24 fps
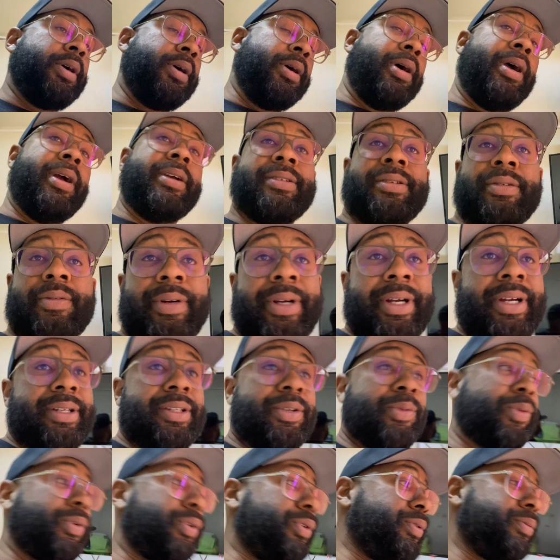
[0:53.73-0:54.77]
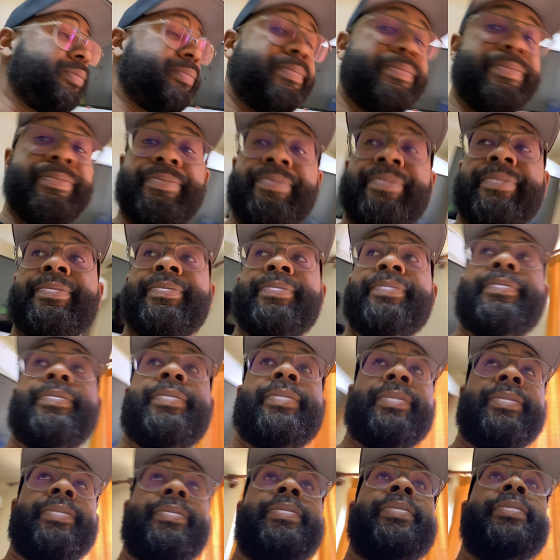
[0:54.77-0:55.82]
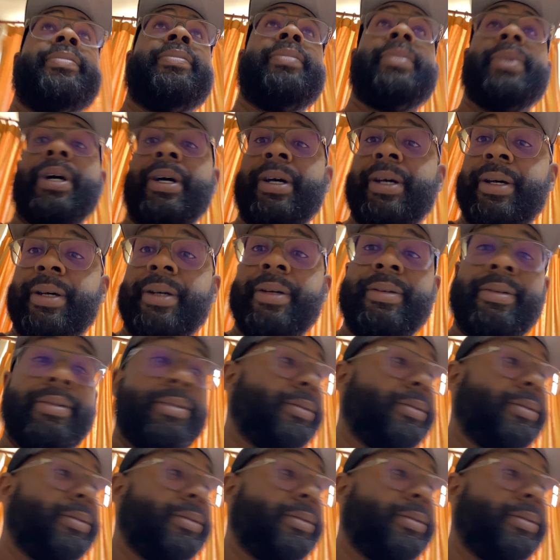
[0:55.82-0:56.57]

all right, so we're here in the room. Uh,